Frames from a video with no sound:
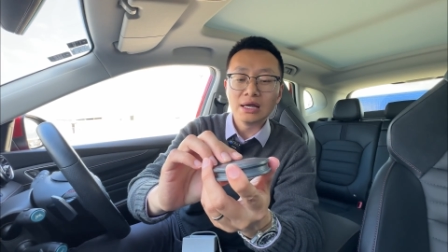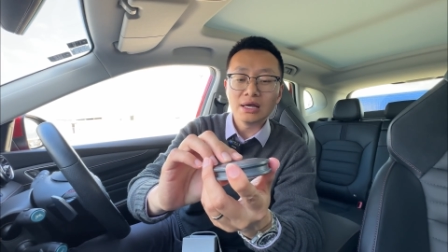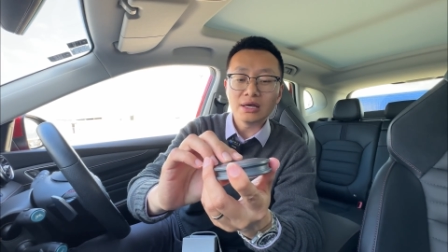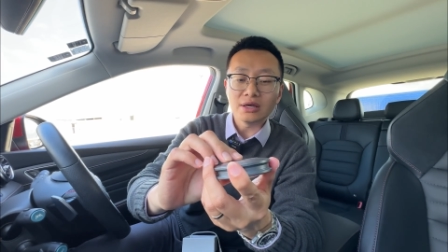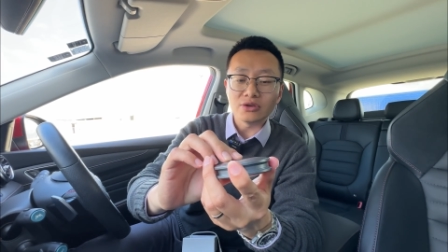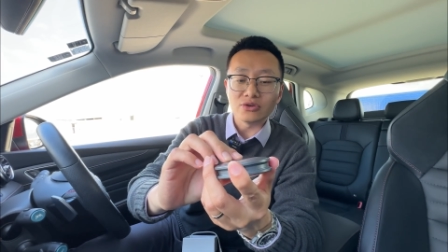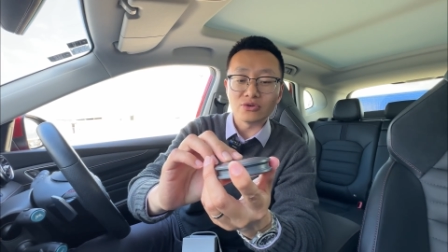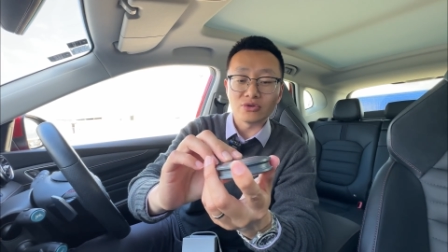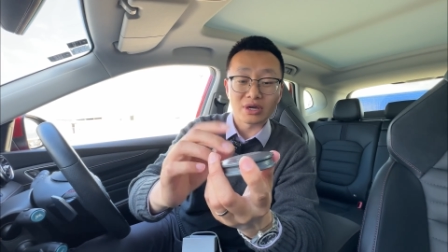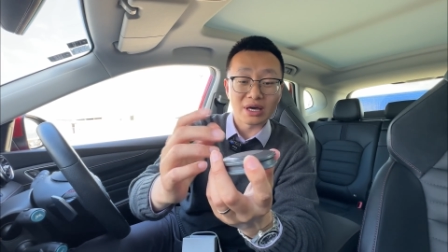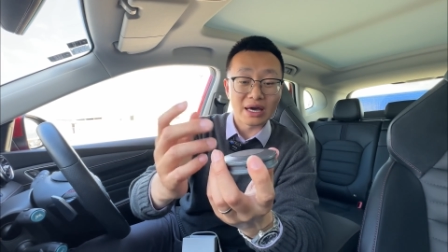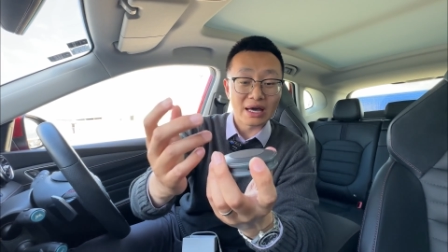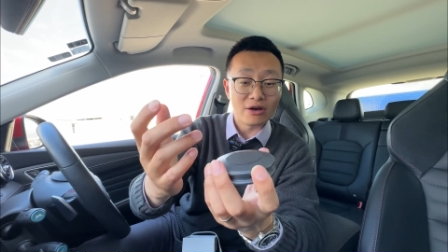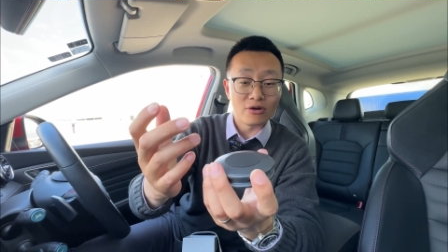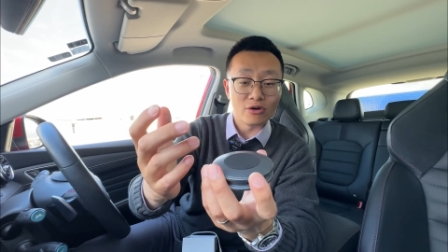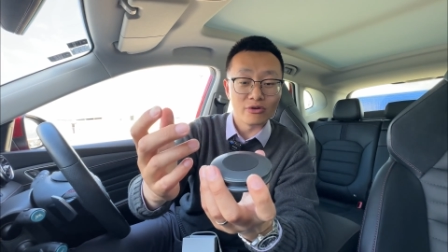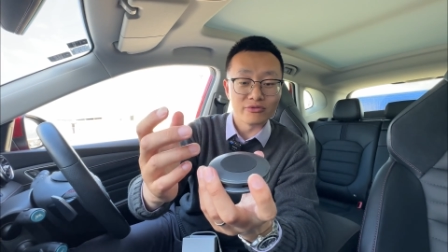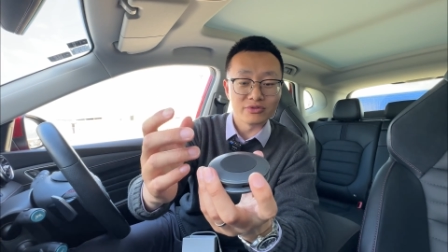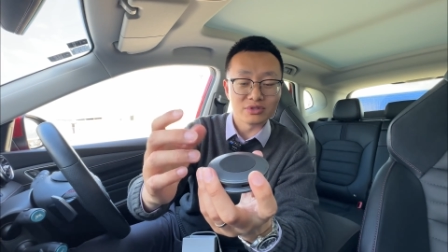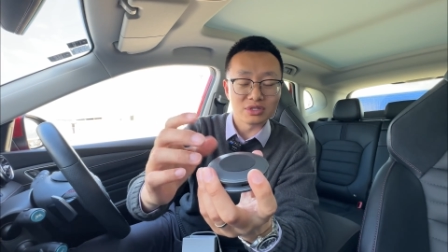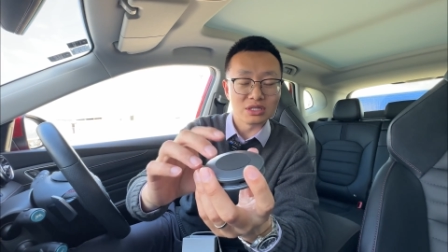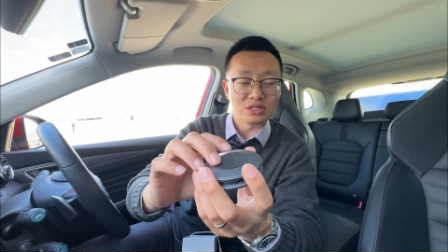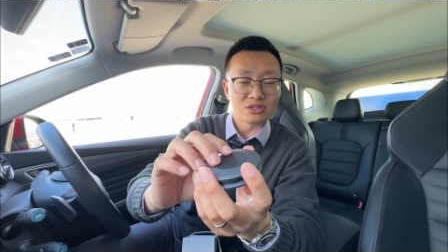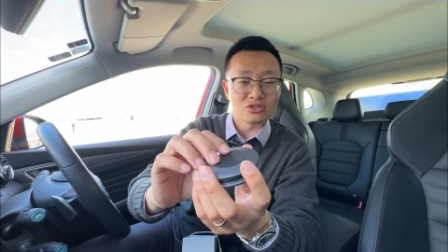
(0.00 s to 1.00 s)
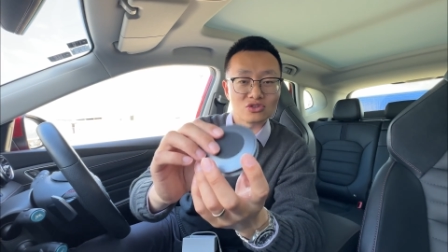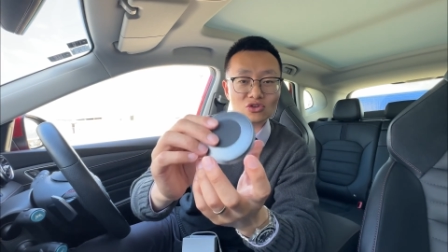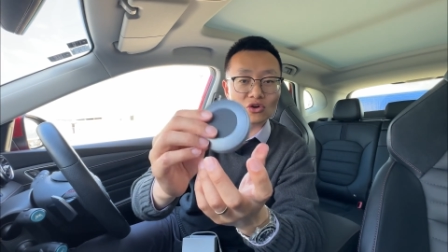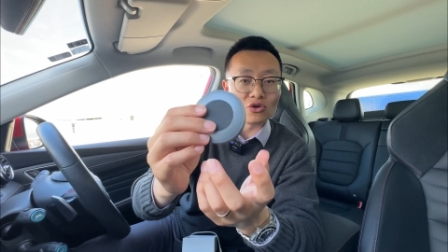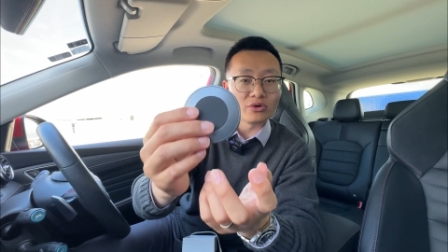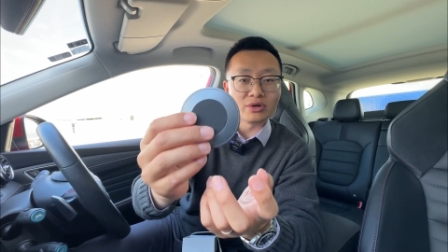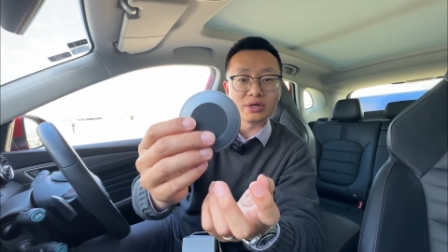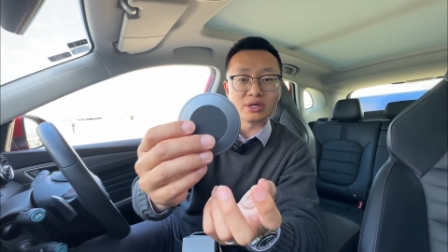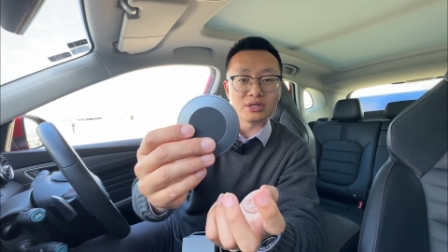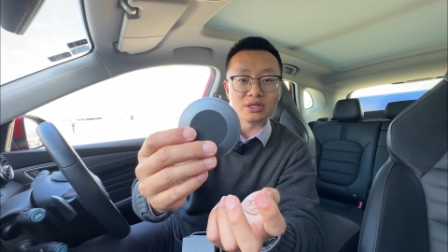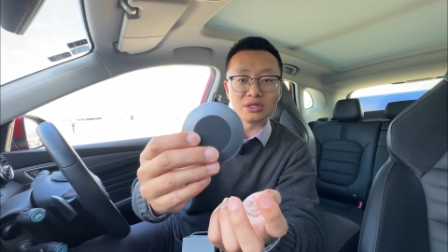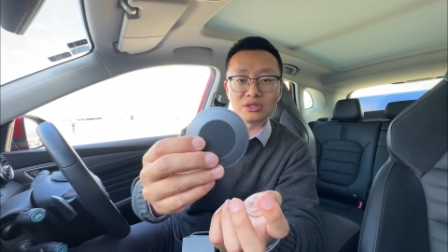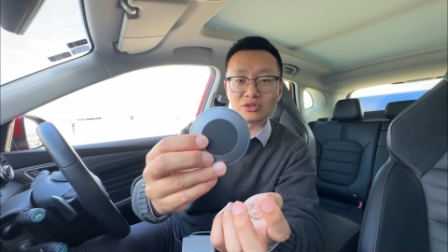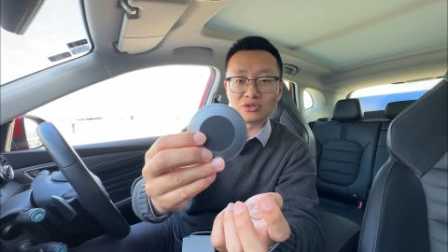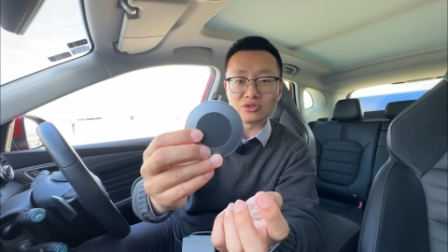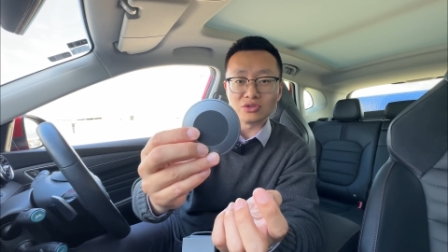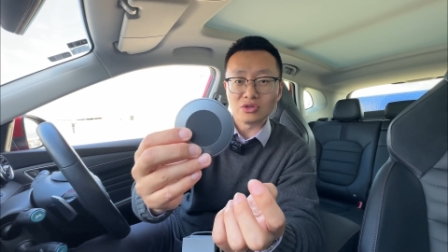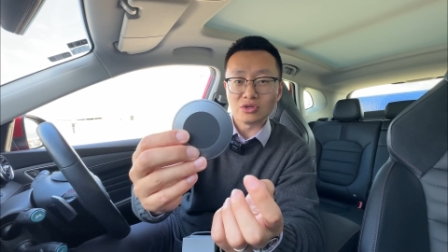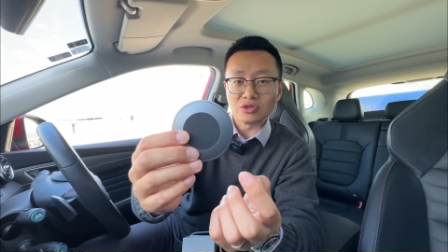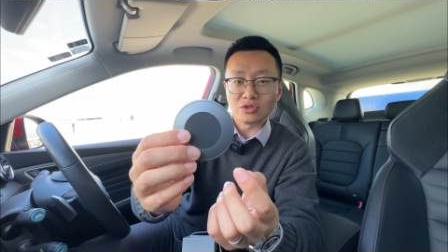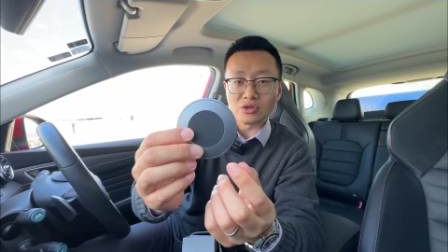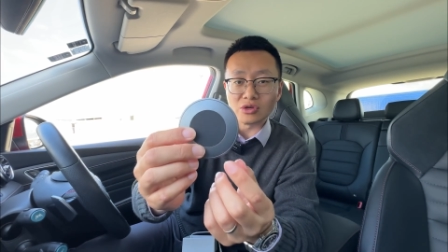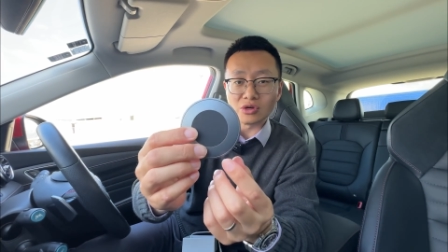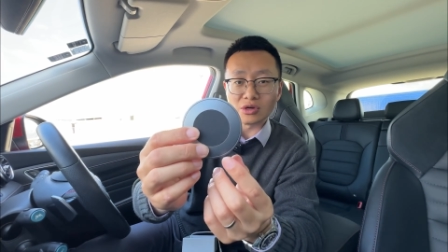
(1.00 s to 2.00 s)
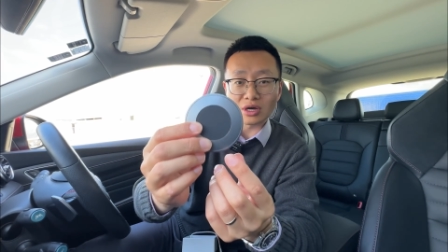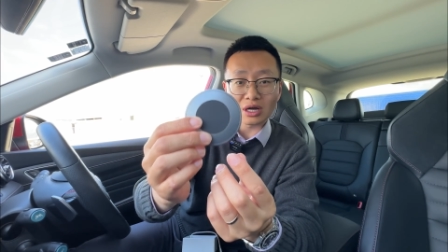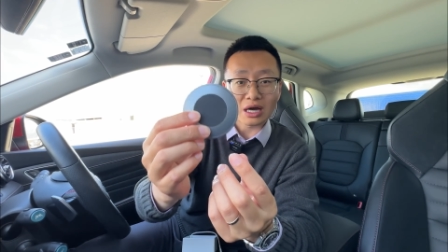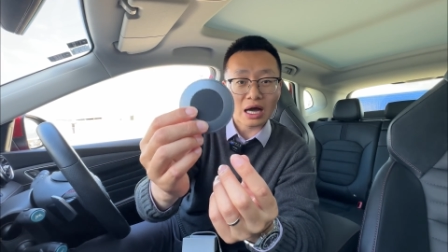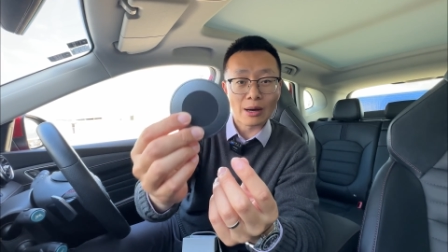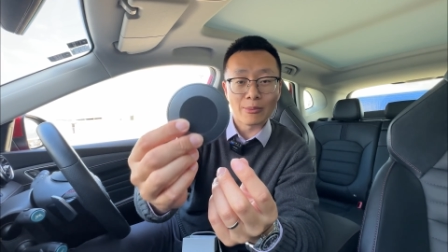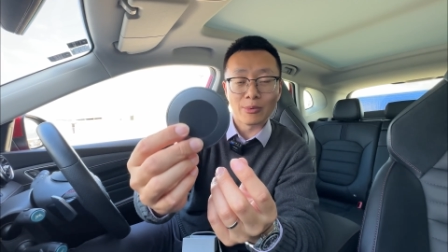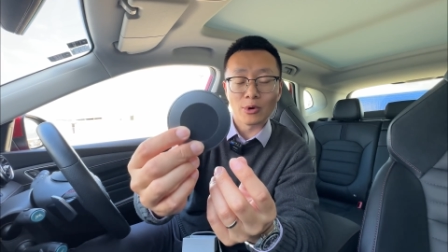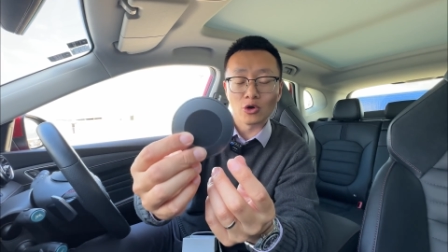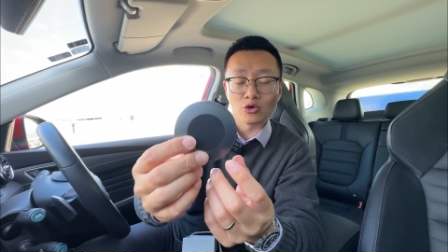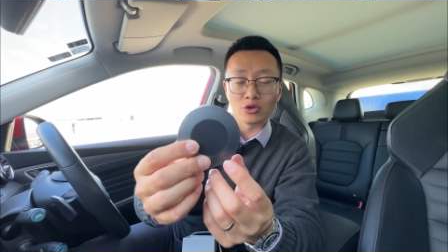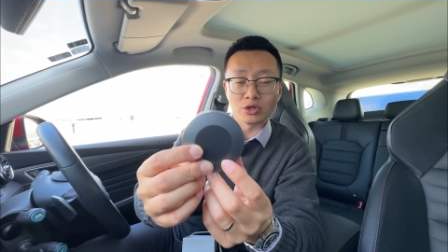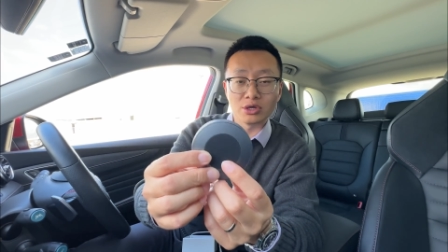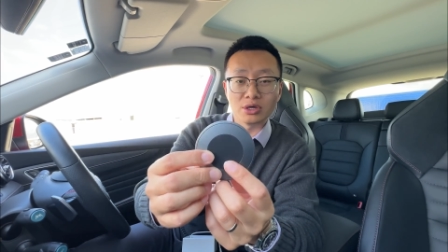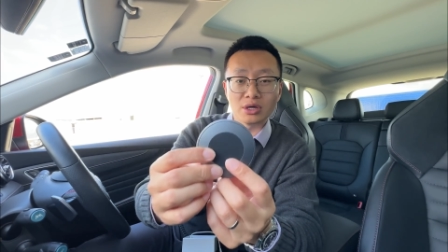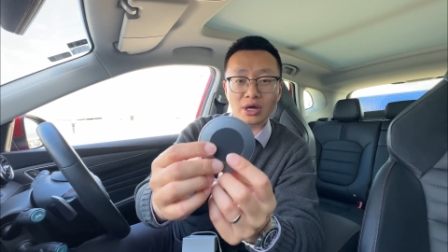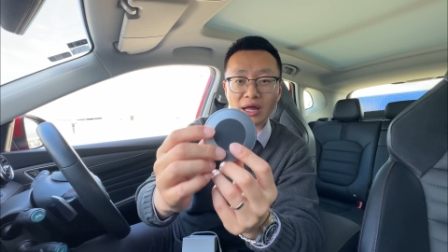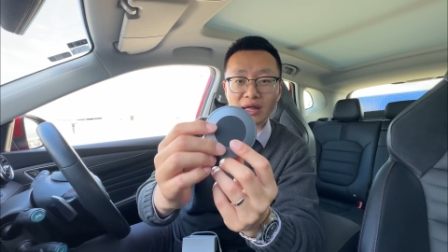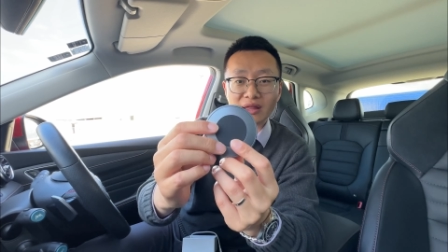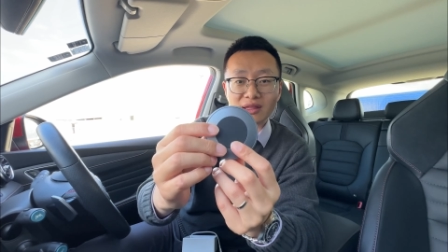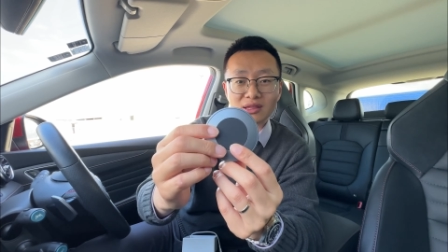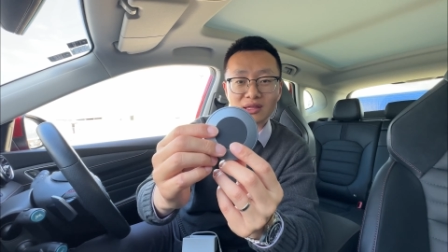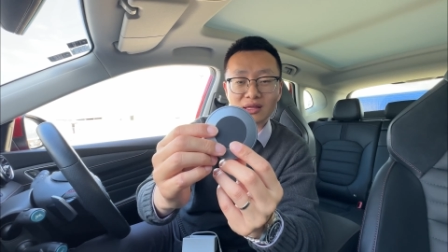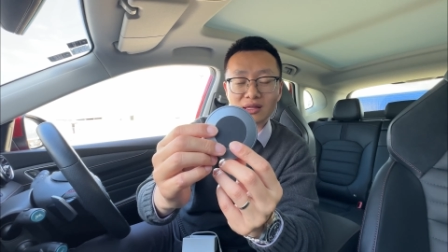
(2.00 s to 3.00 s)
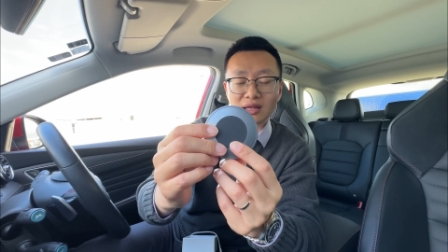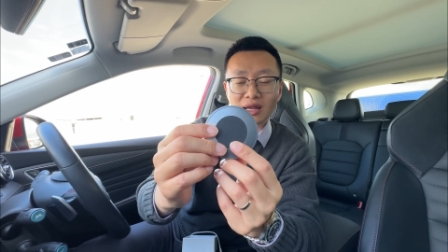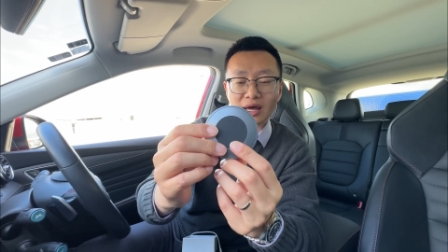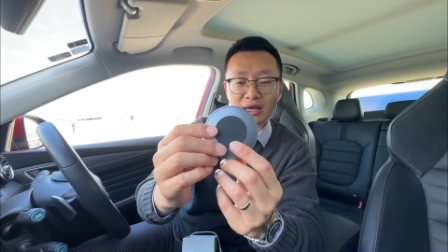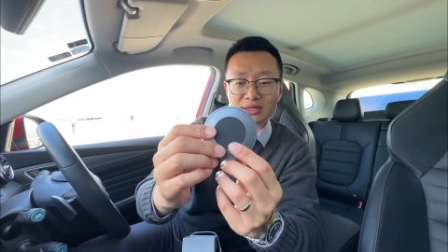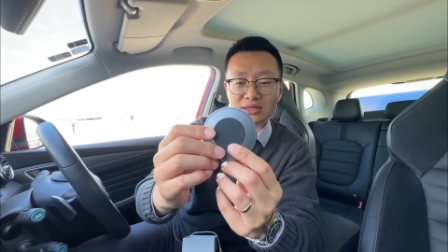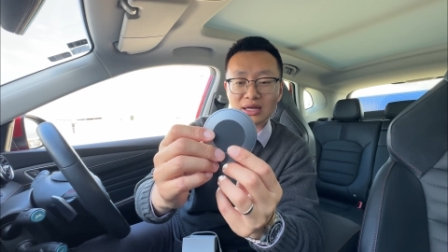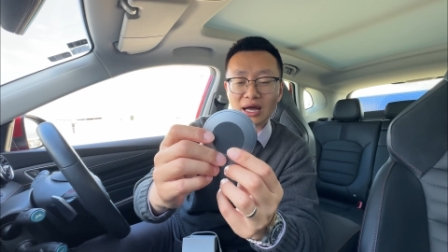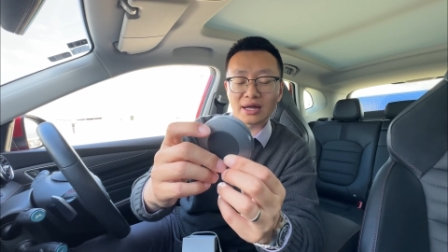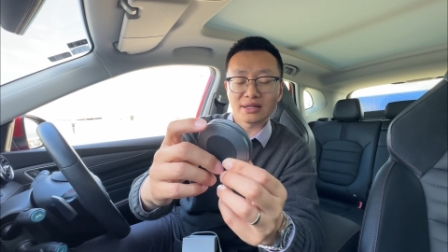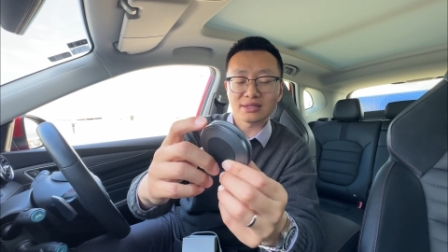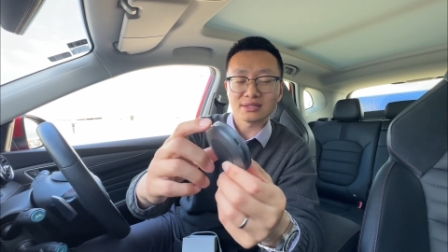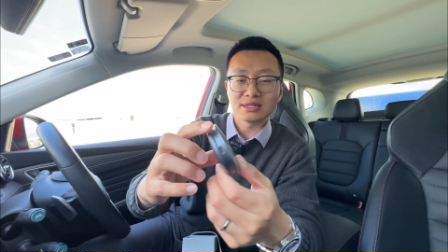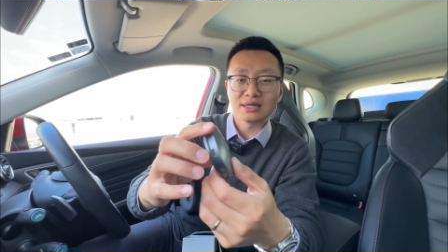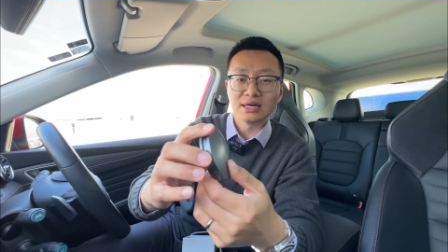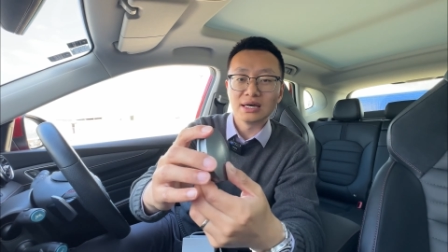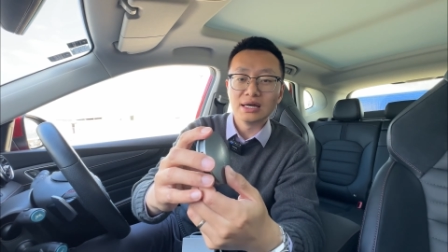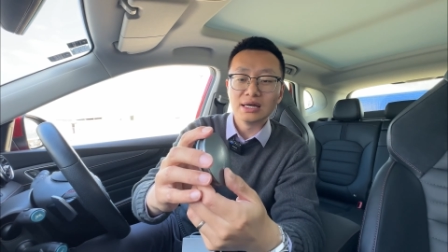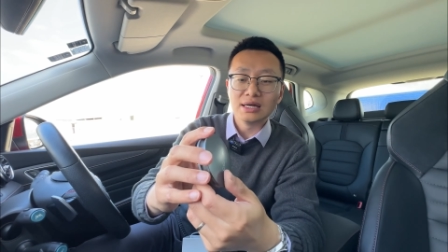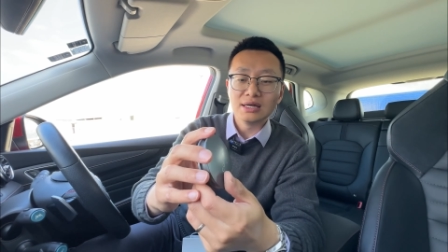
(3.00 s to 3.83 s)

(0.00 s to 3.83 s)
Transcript: You can obviously store it in your cup holder, anything like that.